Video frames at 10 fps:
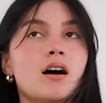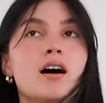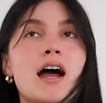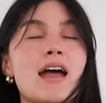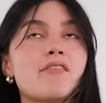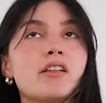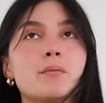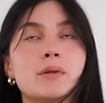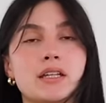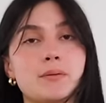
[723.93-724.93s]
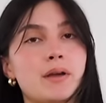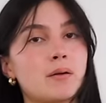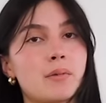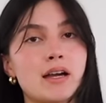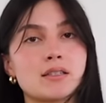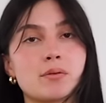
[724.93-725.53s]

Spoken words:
I have like a million makeup bags,